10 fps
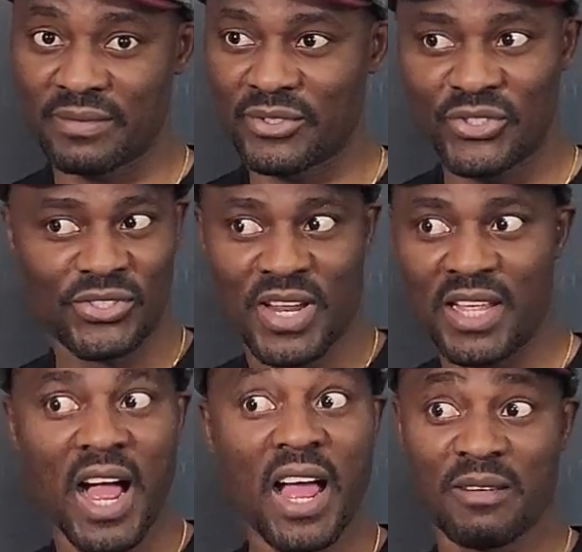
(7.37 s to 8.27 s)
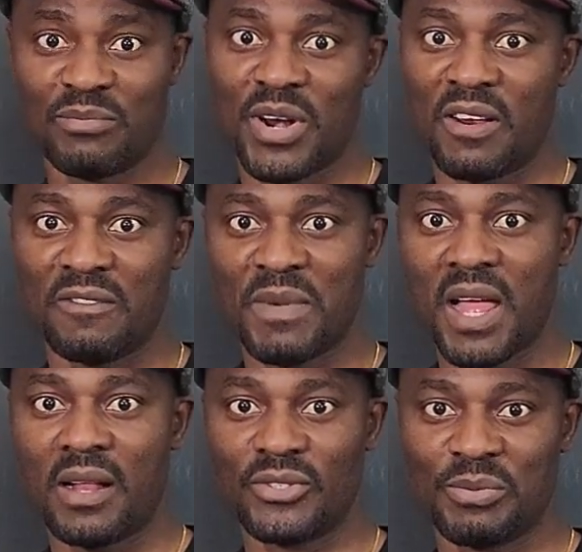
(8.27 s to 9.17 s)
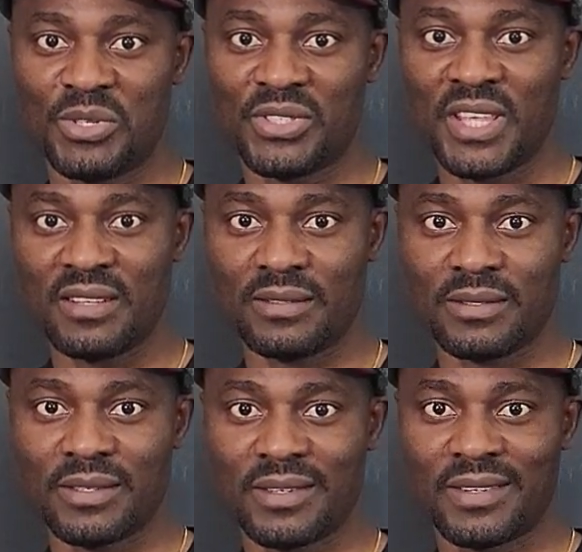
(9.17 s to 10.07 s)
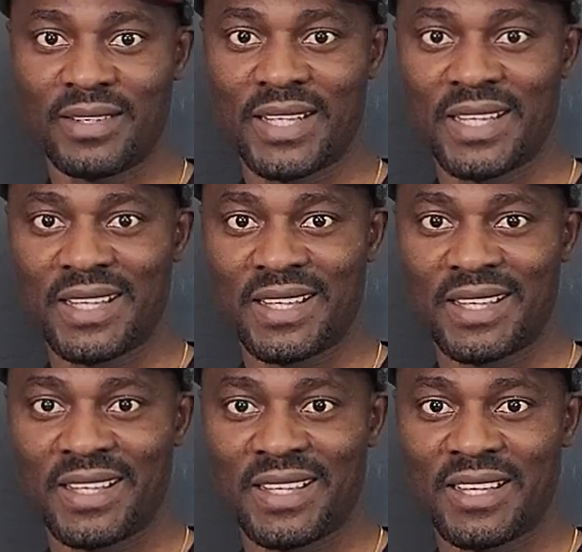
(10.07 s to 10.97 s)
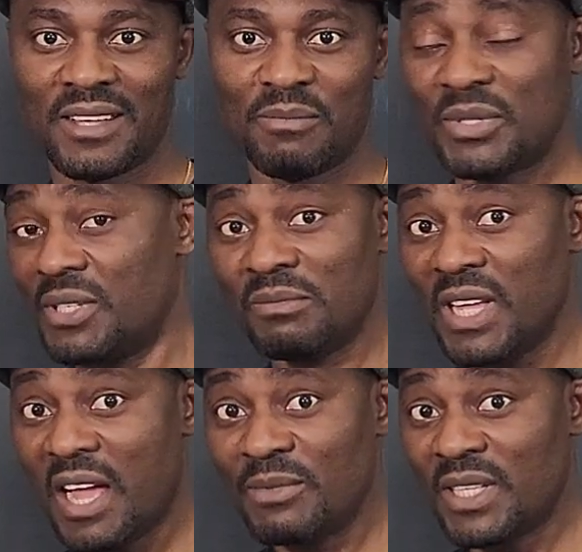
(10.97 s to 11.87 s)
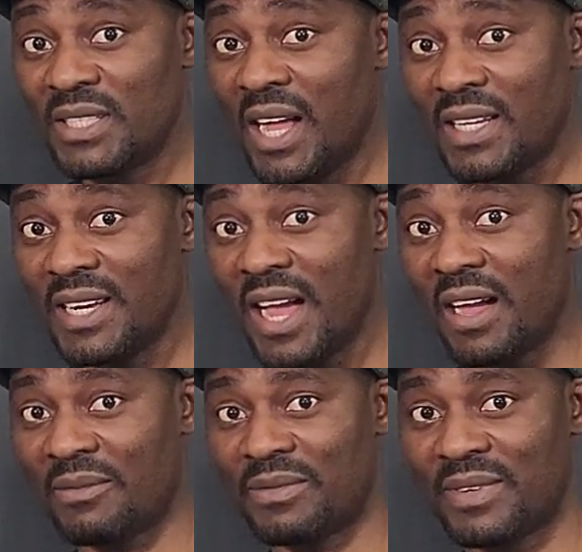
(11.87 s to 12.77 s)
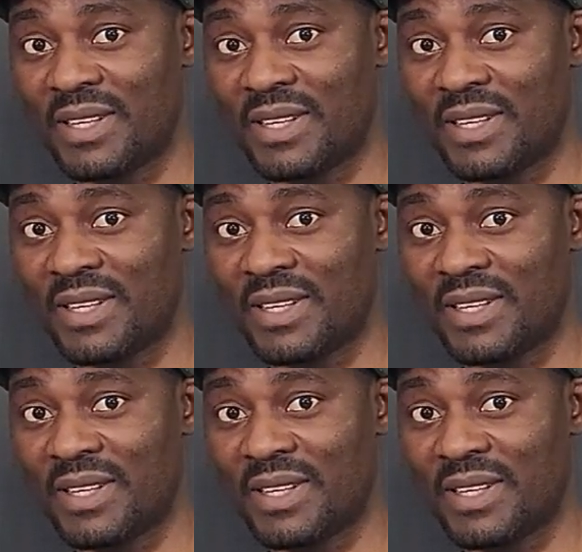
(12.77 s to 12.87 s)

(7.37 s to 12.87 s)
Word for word: just like I am proud of my algebra skills. But sometimes it's not enough